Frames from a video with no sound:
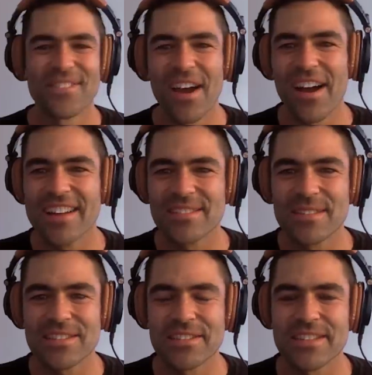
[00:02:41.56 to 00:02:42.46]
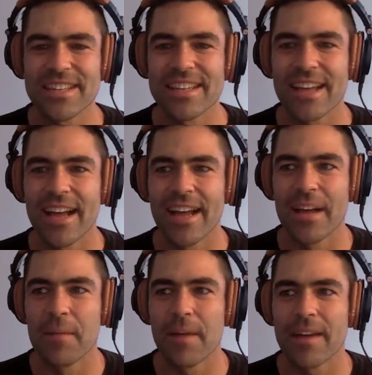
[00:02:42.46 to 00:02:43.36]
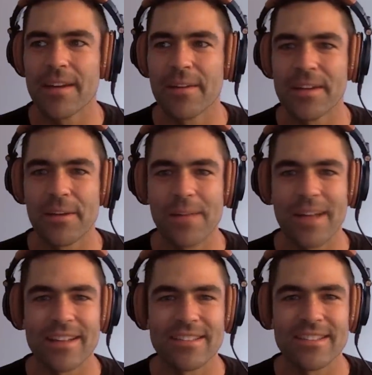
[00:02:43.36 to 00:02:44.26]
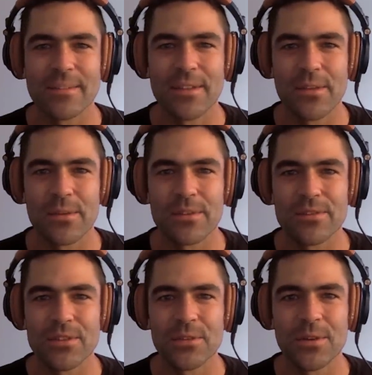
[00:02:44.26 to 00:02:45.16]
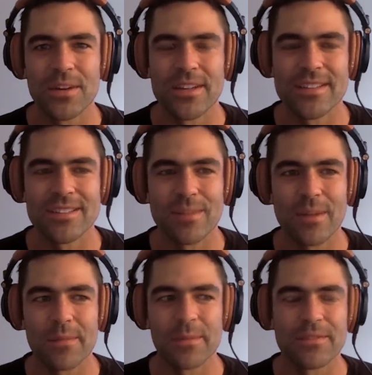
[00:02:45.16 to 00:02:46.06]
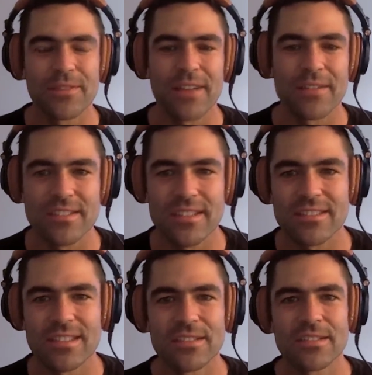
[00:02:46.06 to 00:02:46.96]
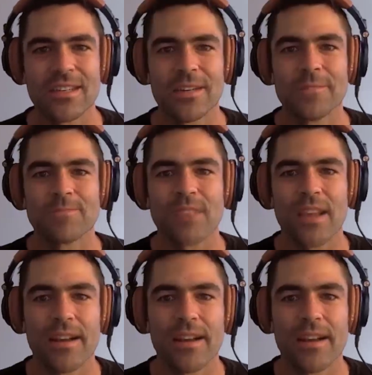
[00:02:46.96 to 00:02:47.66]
No, I switched to it. I don't know. We can go back and see when the review was, probably 5 or 6 years ago.